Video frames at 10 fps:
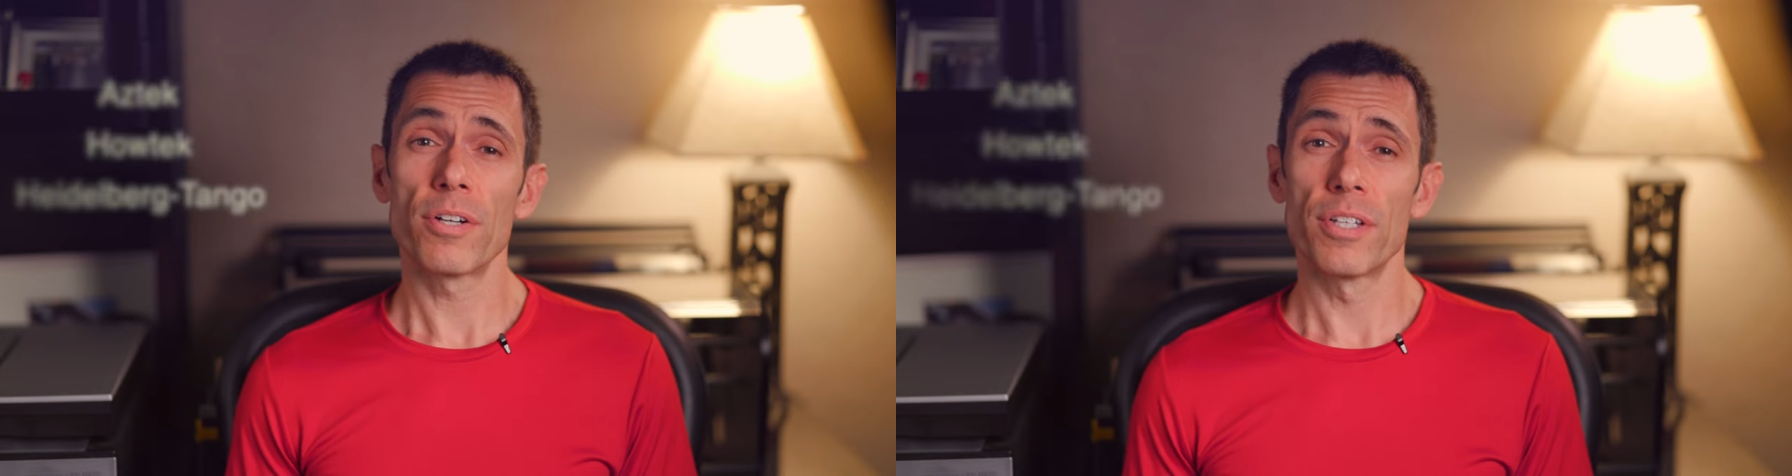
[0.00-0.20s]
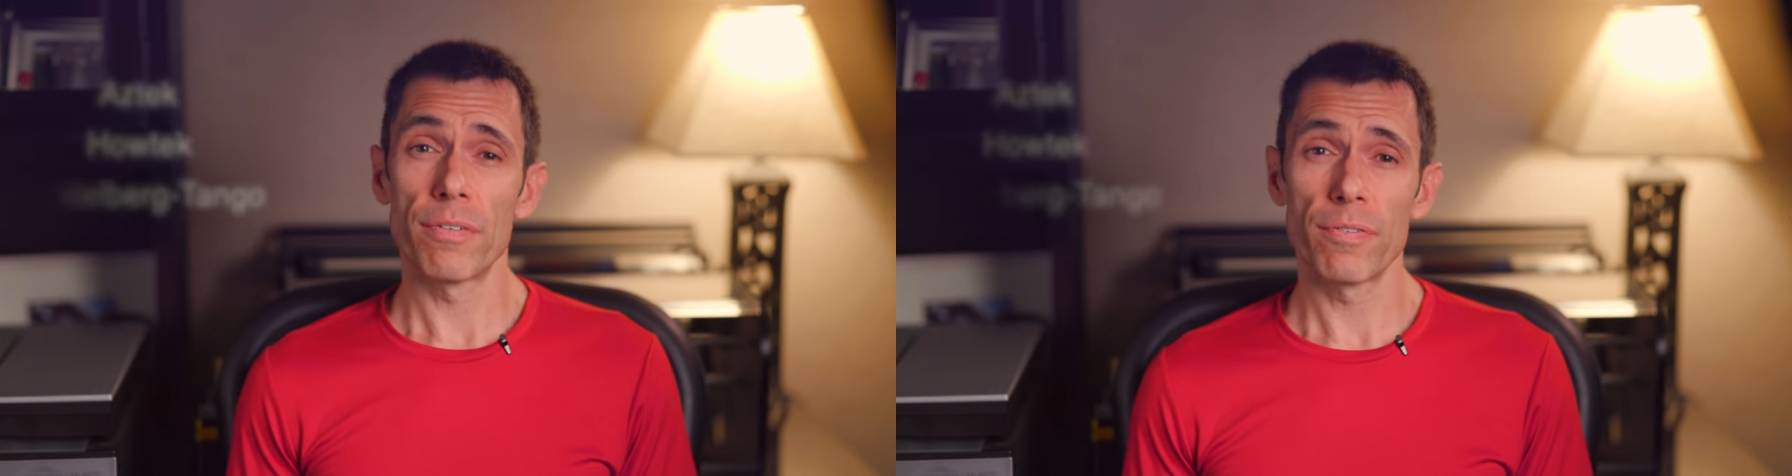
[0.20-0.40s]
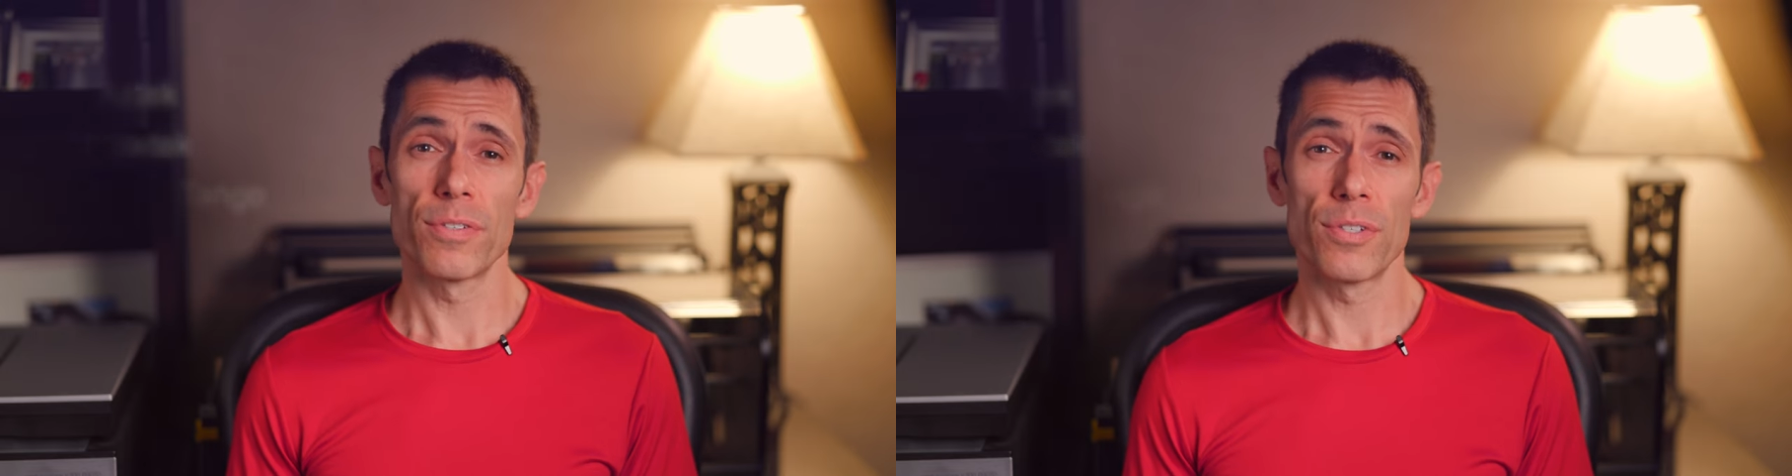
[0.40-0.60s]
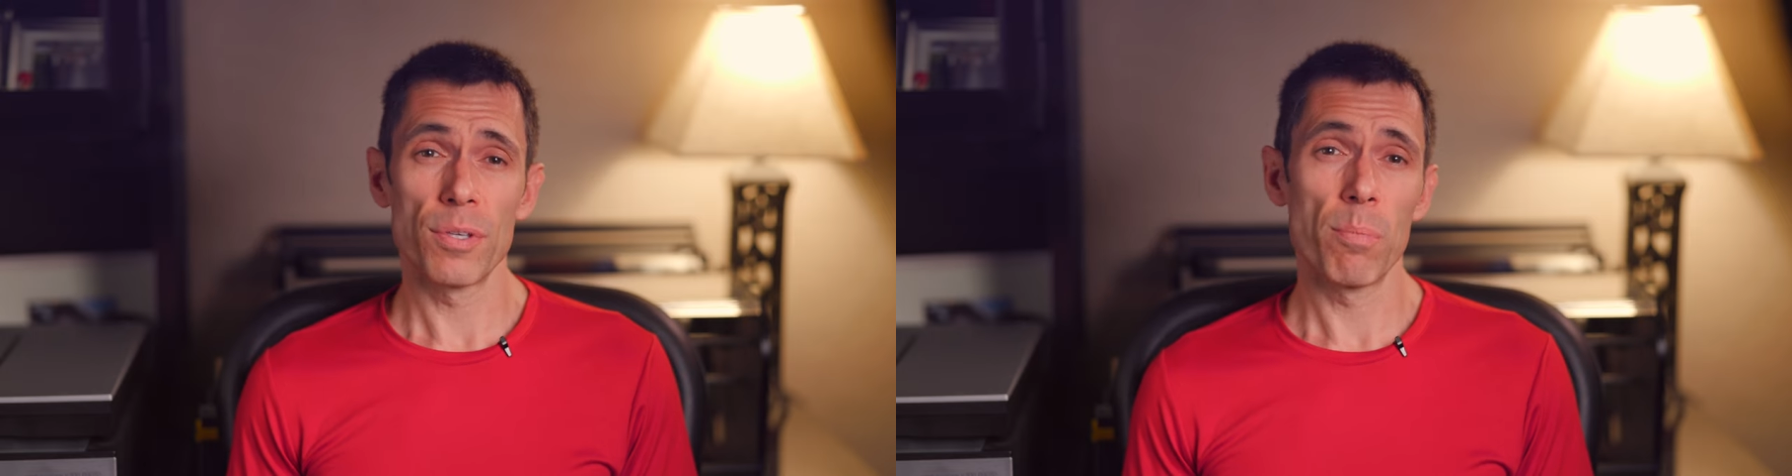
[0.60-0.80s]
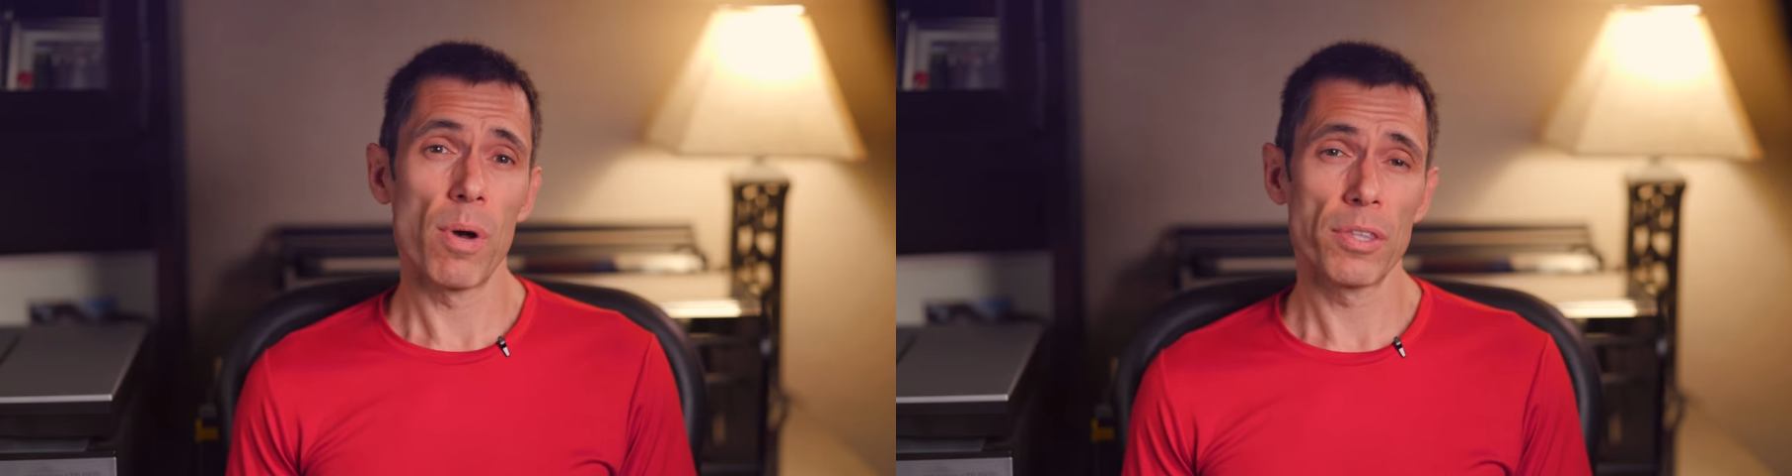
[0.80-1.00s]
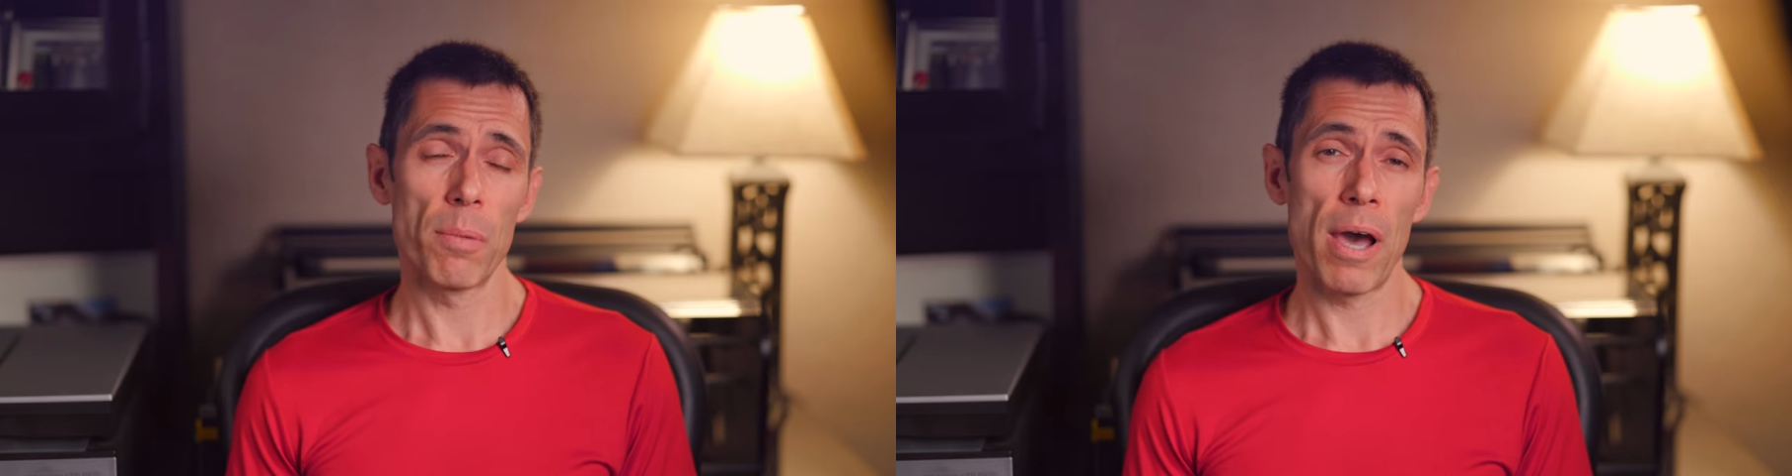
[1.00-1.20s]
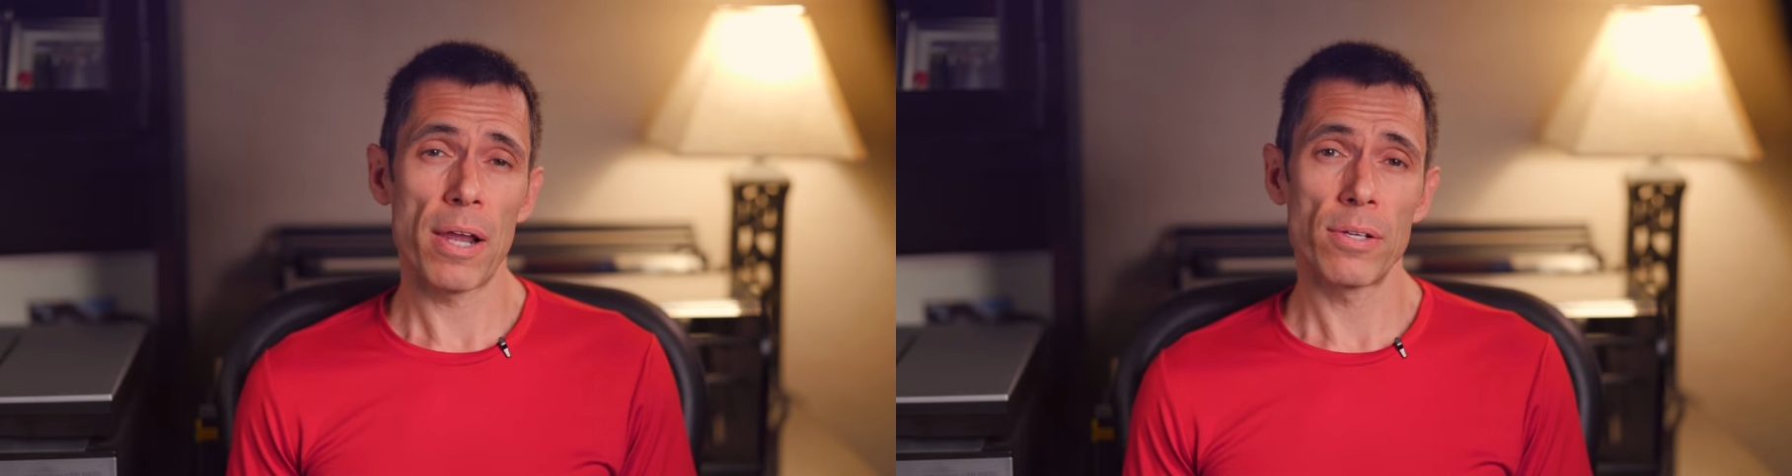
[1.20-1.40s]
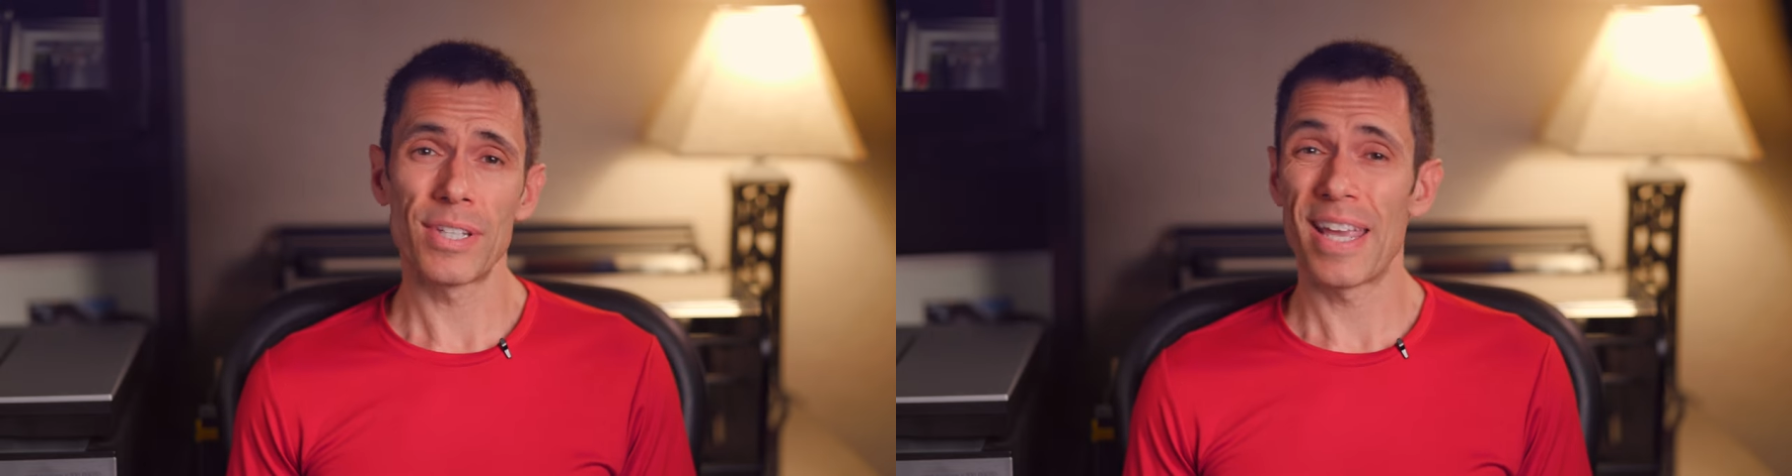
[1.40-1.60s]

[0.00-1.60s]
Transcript: differences among the models,